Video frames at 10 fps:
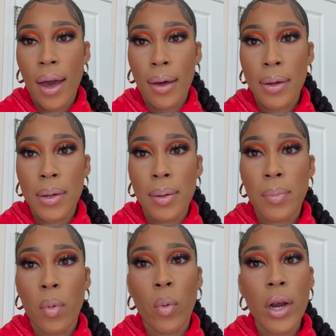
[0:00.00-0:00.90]

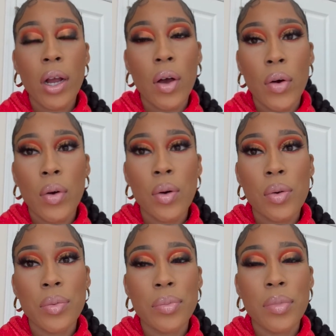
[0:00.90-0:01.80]
um we're
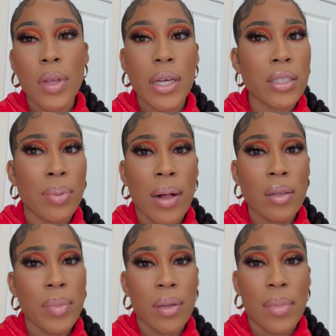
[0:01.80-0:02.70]
home. It's probably
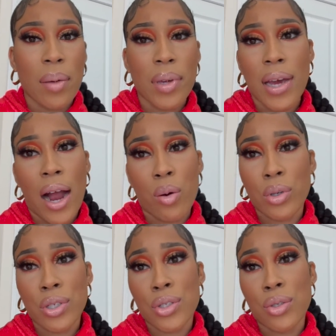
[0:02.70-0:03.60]
been maybe an hour
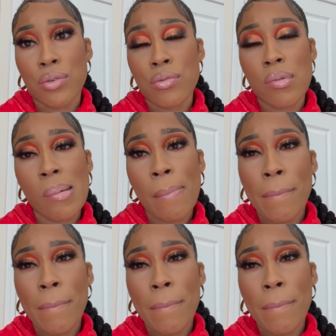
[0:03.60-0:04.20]
or two,